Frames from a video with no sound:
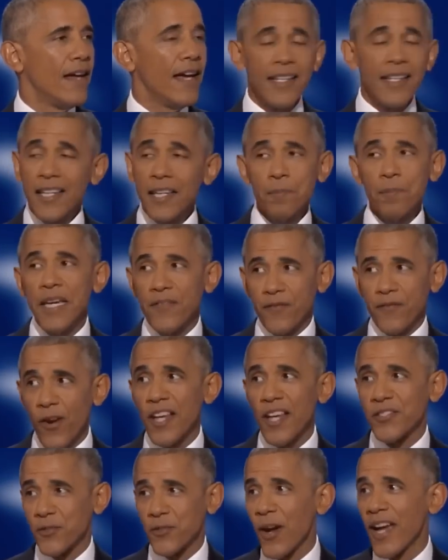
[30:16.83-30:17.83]
It can be
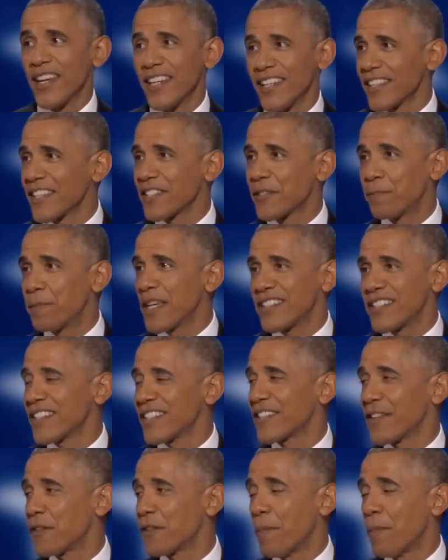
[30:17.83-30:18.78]
frustrating, this business